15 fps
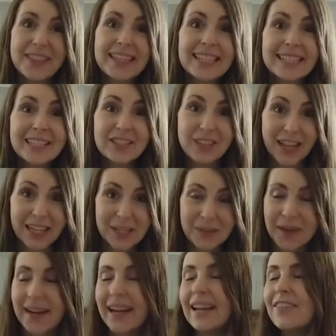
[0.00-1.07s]
this
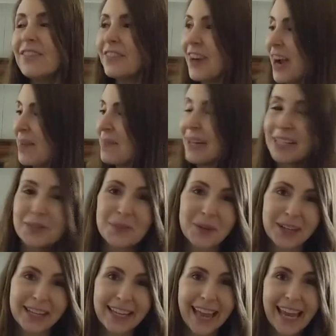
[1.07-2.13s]
January from
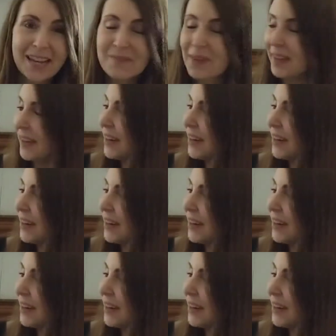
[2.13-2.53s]
Usborne and Kane